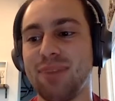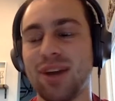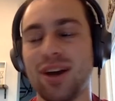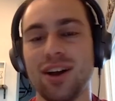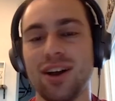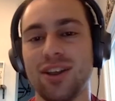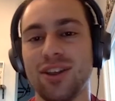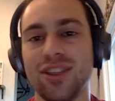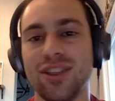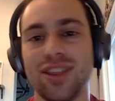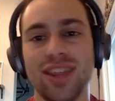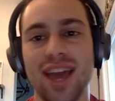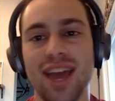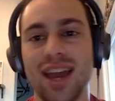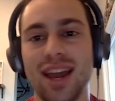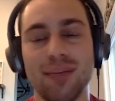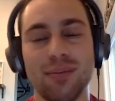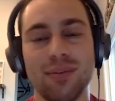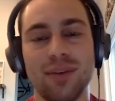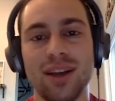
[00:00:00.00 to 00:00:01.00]
other than
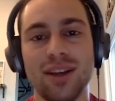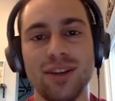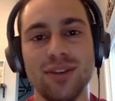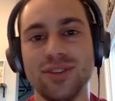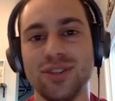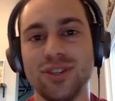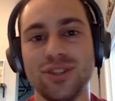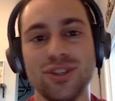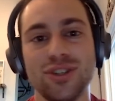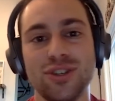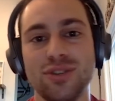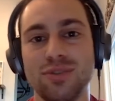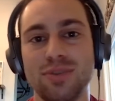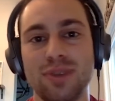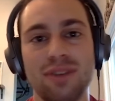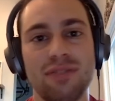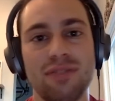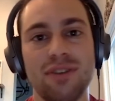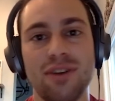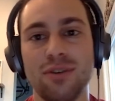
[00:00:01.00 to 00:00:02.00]
that, I used to just use
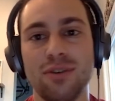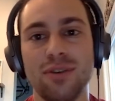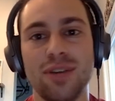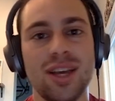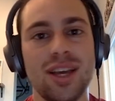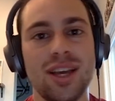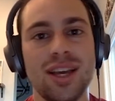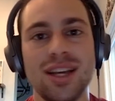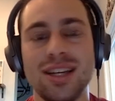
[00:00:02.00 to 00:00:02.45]
my phone.